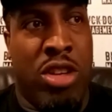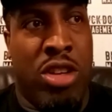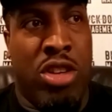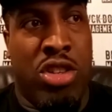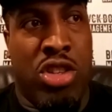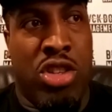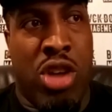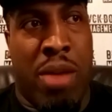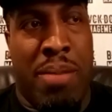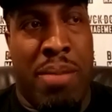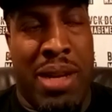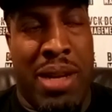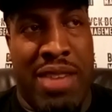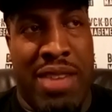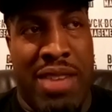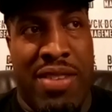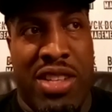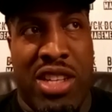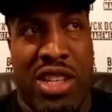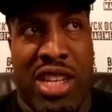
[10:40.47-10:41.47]
So I
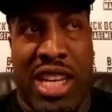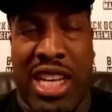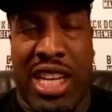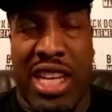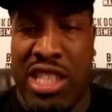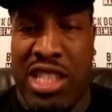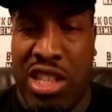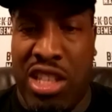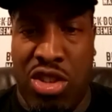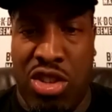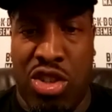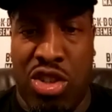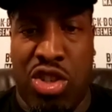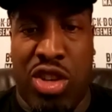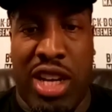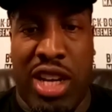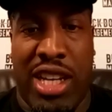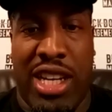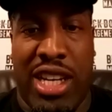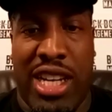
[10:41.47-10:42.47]
believe he's going to continue
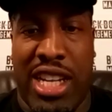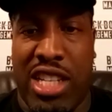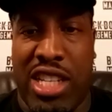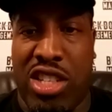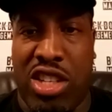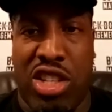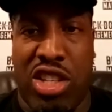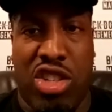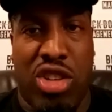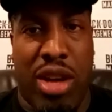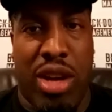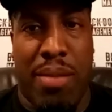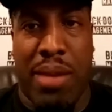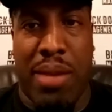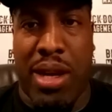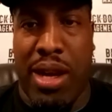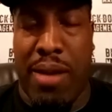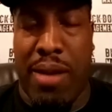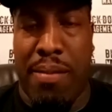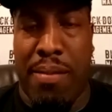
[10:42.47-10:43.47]
training and he's going to try and
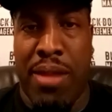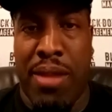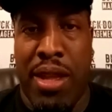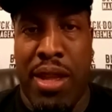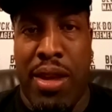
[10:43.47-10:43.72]
become